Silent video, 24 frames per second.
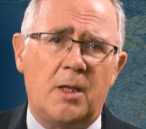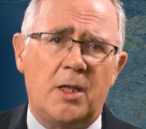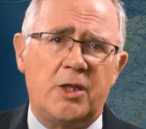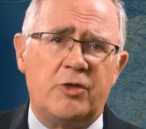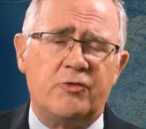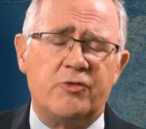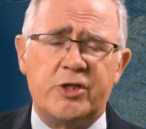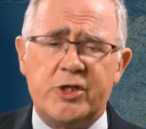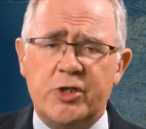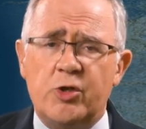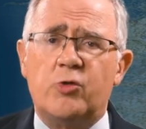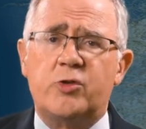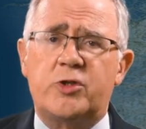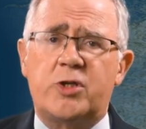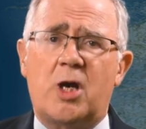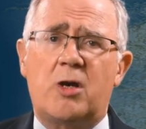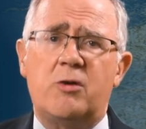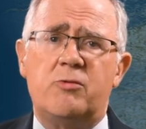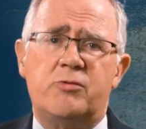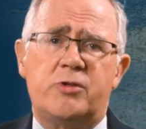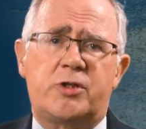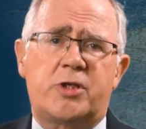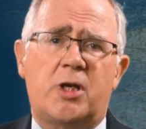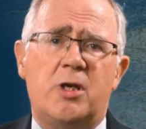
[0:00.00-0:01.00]
There is no
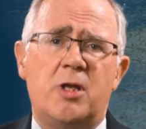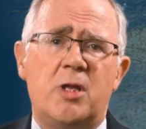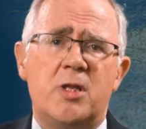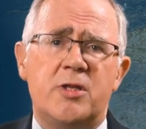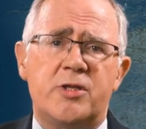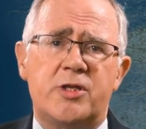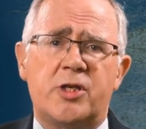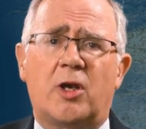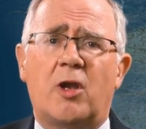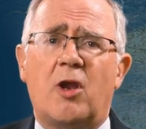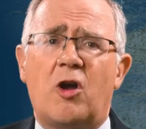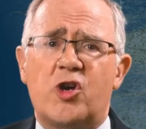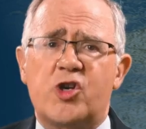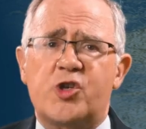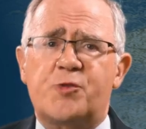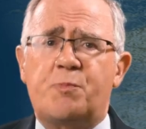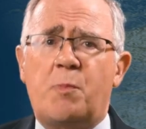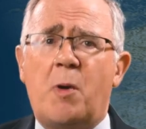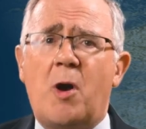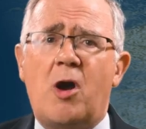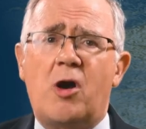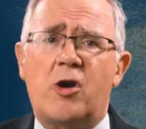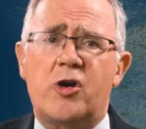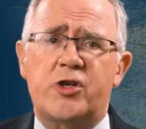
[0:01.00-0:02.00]
doubt that a large
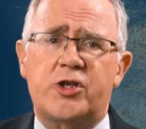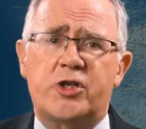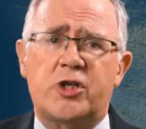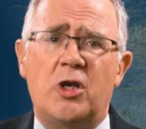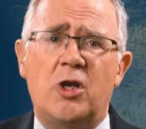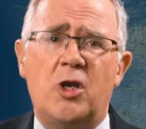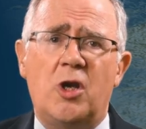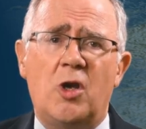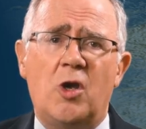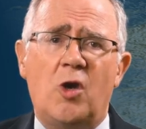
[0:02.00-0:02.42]
part